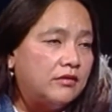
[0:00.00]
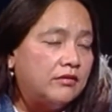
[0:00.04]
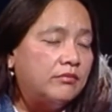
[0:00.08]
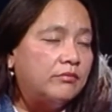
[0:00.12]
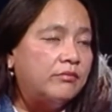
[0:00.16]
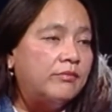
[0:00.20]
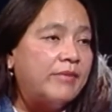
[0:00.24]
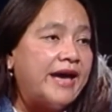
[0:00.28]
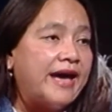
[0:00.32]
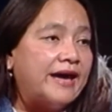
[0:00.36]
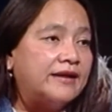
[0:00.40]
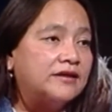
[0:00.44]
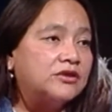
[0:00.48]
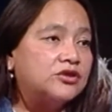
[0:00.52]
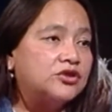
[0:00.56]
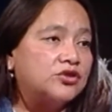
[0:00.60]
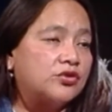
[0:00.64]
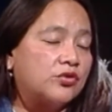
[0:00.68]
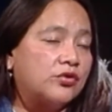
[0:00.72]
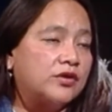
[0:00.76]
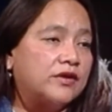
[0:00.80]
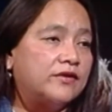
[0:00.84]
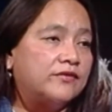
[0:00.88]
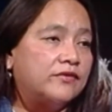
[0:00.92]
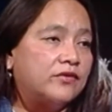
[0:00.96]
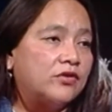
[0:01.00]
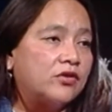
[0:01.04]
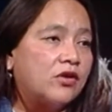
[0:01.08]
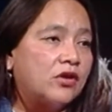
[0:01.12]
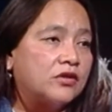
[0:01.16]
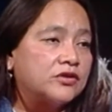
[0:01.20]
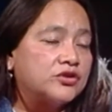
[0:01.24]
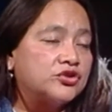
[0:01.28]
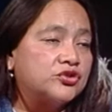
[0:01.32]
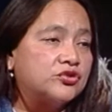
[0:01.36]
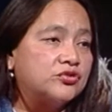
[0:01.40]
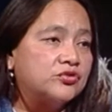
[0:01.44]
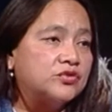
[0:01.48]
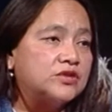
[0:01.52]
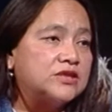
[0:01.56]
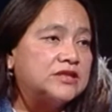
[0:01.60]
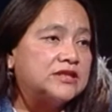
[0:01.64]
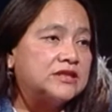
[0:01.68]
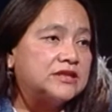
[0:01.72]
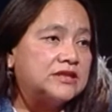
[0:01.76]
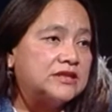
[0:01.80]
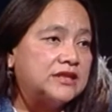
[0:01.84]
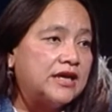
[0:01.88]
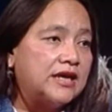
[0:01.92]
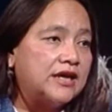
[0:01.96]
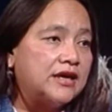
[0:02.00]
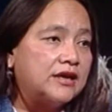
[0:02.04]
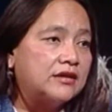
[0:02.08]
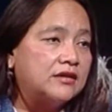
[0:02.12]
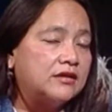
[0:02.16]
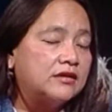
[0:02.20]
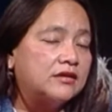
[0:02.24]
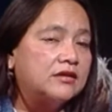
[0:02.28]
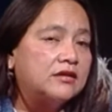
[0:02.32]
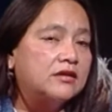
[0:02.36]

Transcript: mandatory for all students to take.